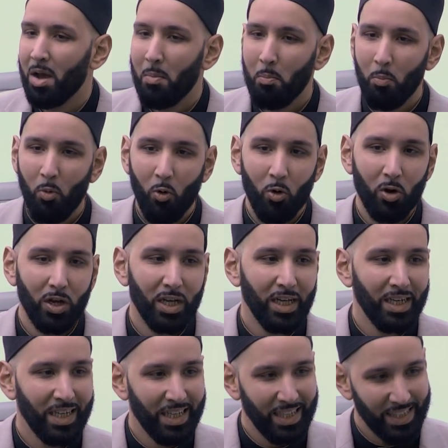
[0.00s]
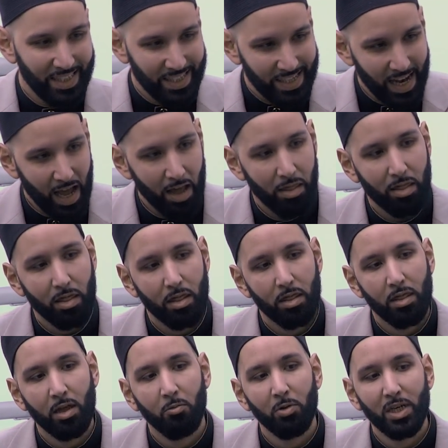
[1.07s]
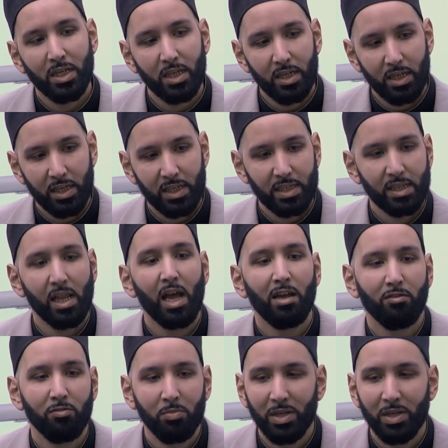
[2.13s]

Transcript: more in his death than we did in his life,